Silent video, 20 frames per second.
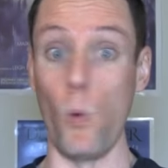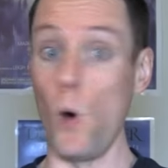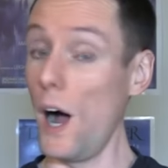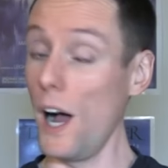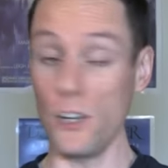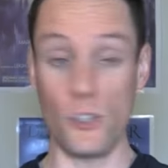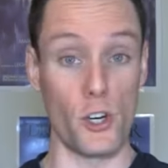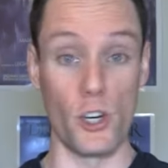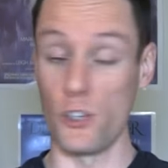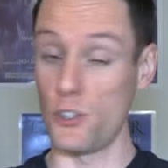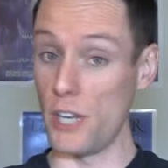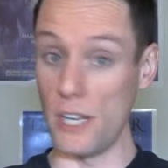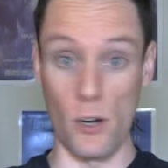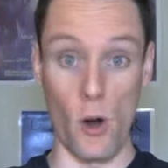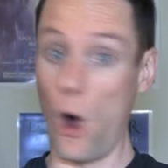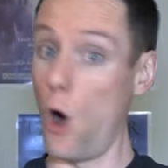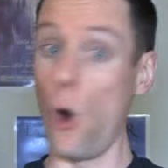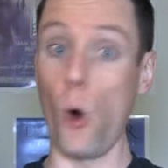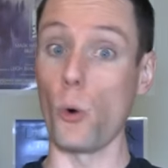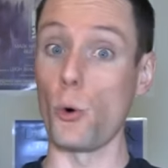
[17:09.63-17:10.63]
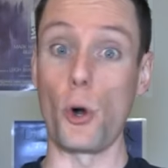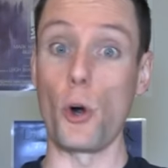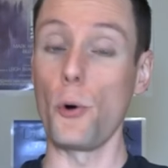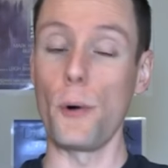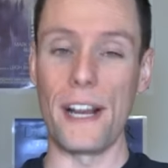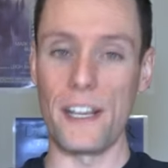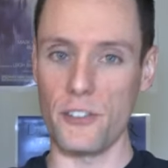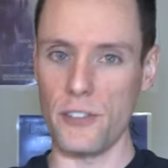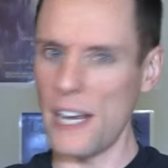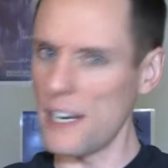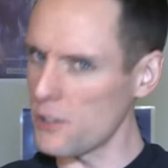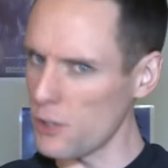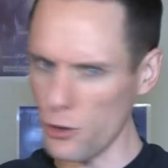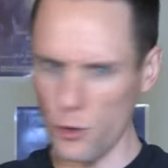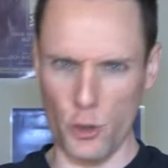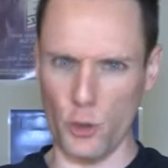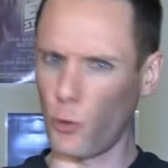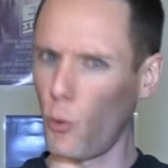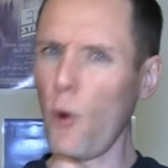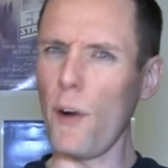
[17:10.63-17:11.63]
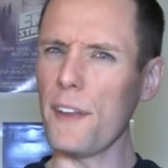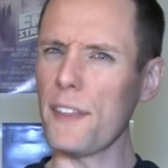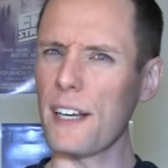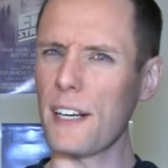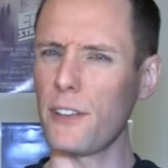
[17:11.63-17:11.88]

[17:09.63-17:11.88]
watches in horror as they destroy